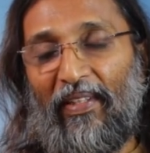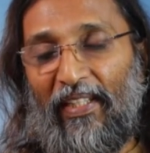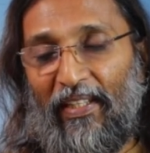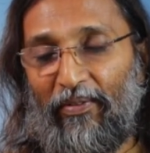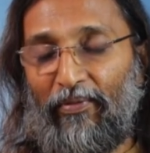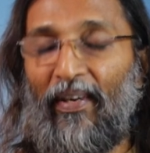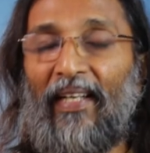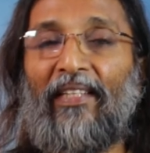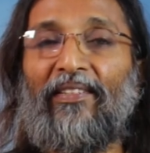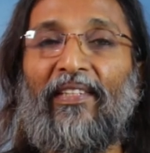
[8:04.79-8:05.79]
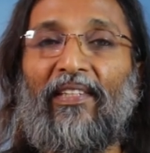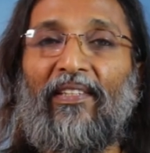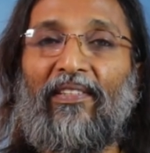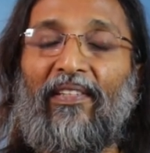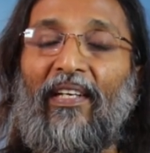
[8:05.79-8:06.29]
Here,
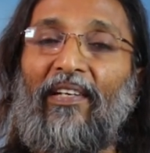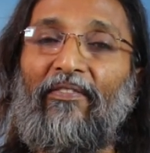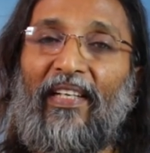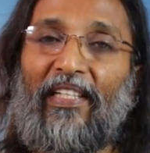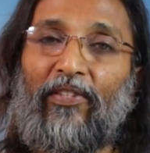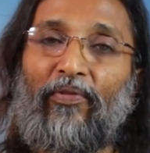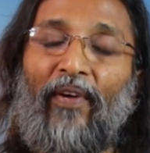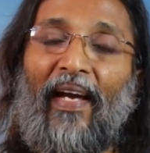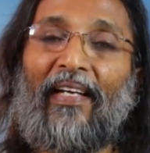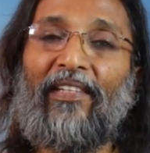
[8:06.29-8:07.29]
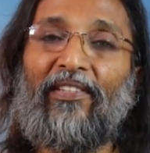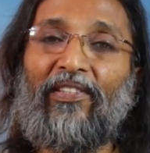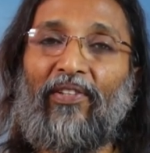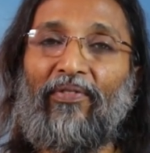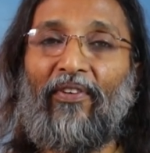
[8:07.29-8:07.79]
faculty is various
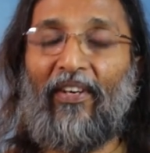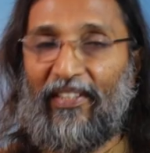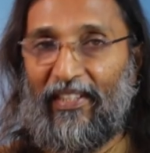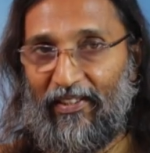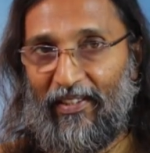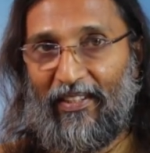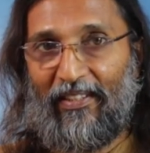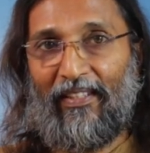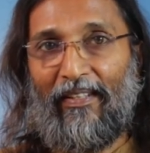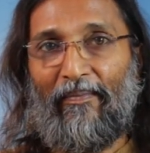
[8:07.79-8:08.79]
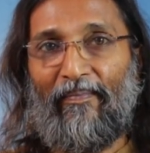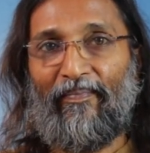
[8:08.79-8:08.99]
faculties of consciousness.